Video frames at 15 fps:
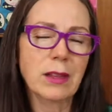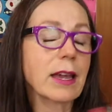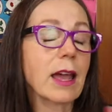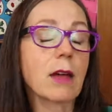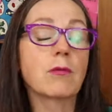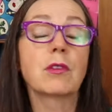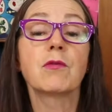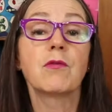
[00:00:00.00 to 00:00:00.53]

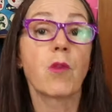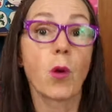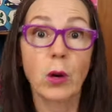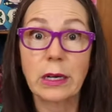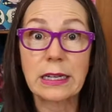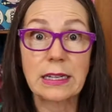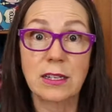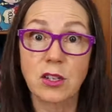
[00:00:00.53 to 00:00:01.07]
every
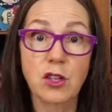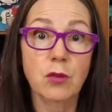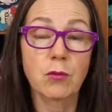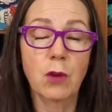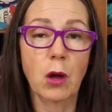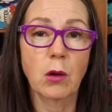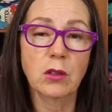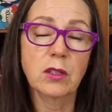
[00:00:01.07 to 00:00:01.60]
4-ish
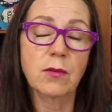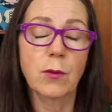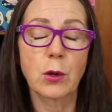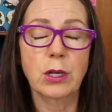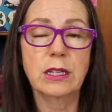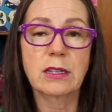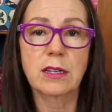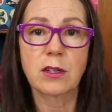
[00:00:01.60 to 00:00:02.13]
rows, 4
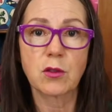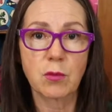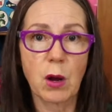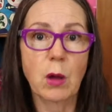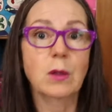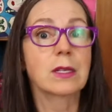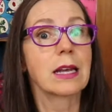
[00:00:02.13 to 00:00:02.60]
to 6 rows,